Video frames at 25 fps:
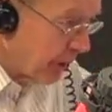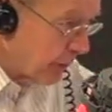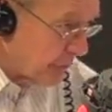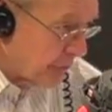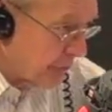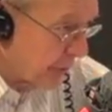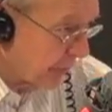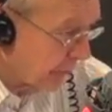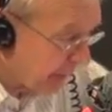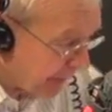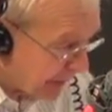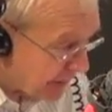around
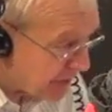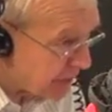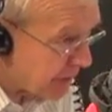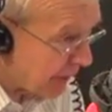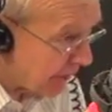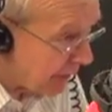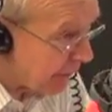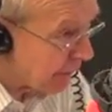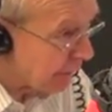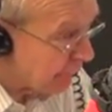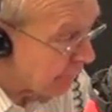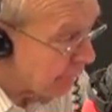shooting each
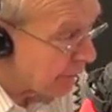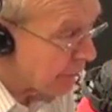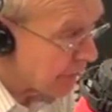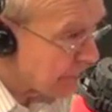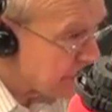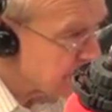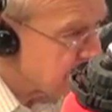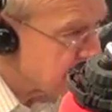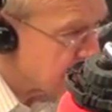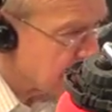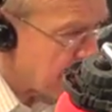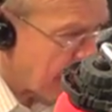other for
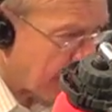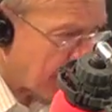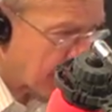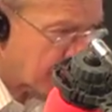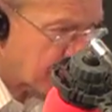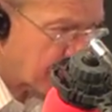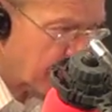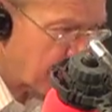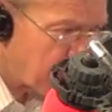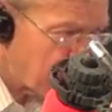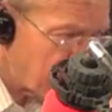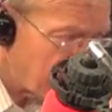a start,
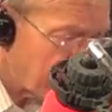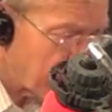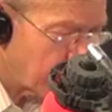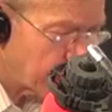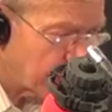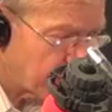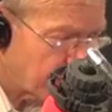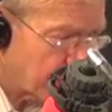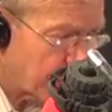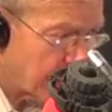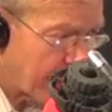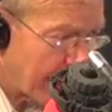but
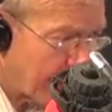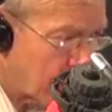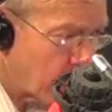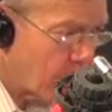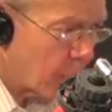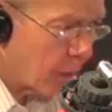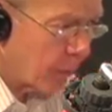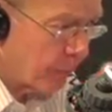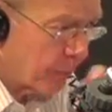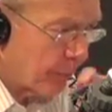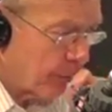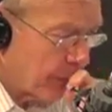apart from that,
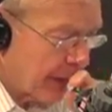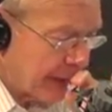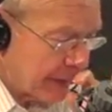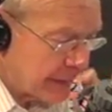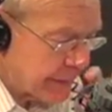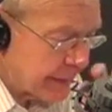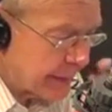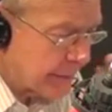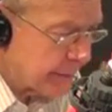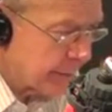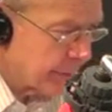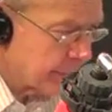what
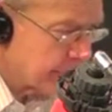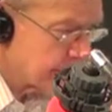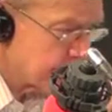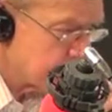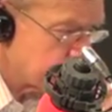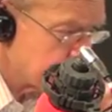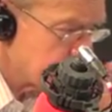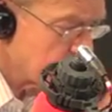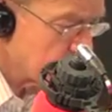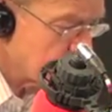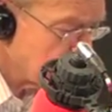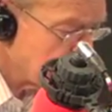makes it
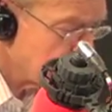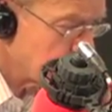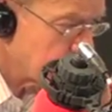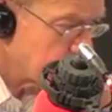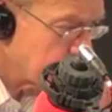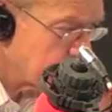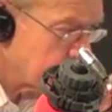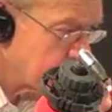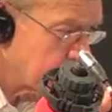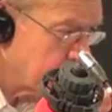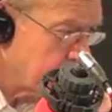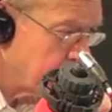so
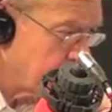different?